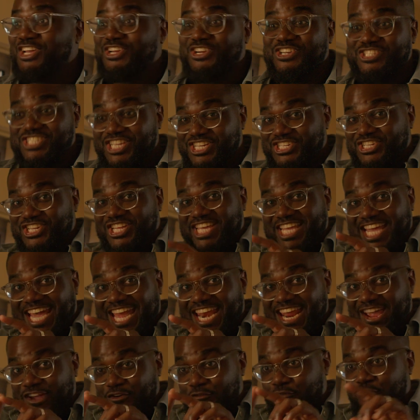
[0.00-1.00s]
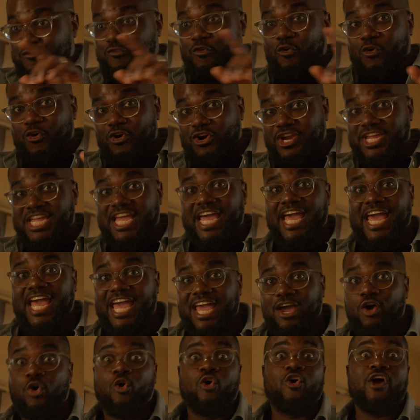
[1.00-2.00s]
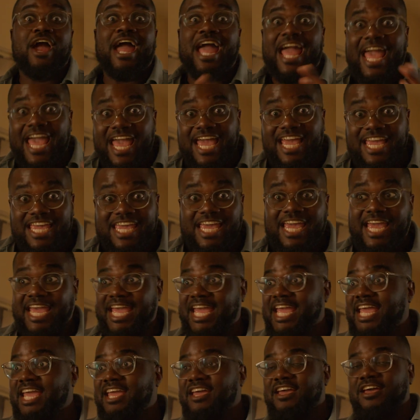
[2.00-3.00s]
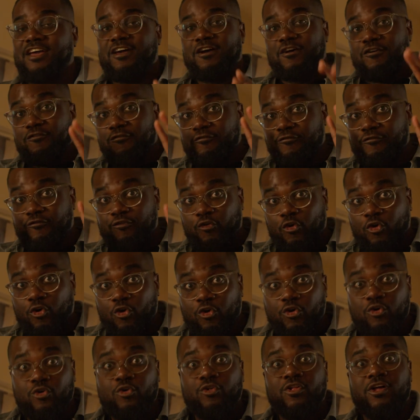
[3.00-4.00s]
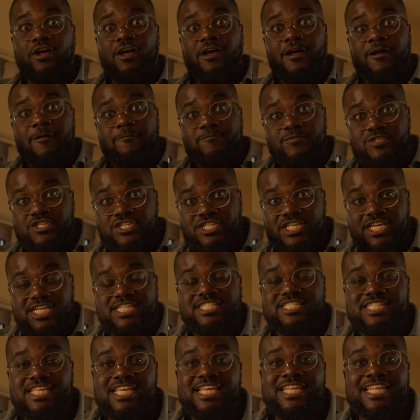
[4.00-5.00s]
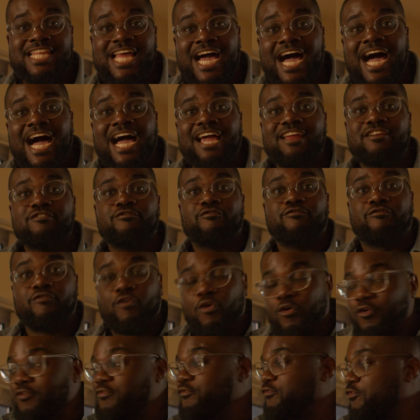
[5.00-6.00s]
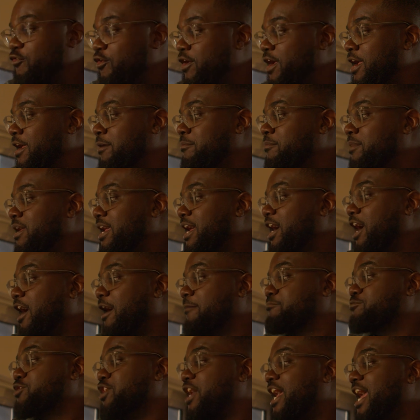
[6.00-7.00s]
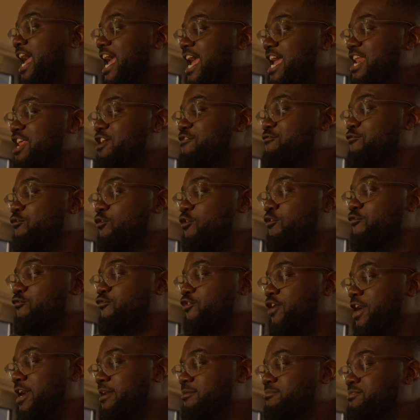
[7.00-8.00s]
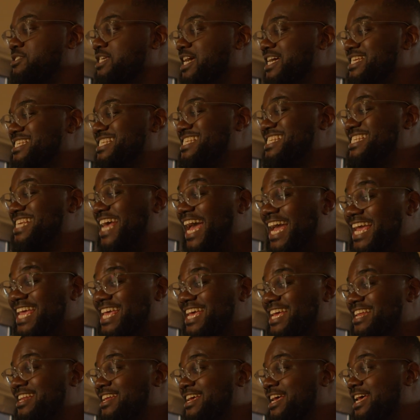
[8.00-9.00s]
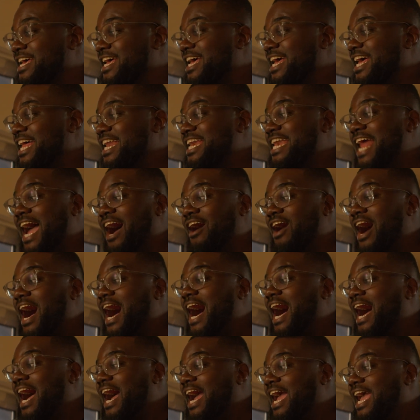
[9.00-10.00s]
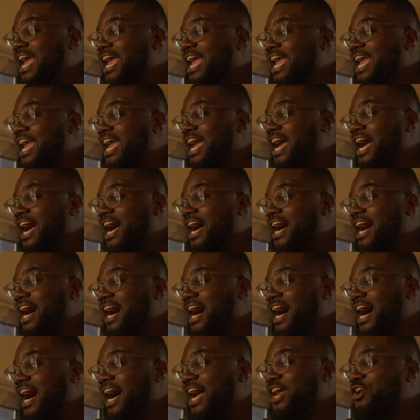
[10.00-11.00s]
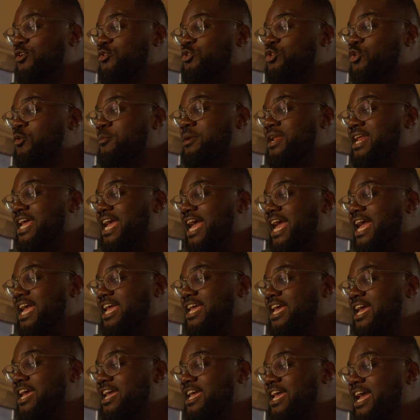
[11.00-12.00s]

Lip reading: You're essentially getting 4K or 8K full 69 full frame up to 84 frames a second. Now, I don't know many 8K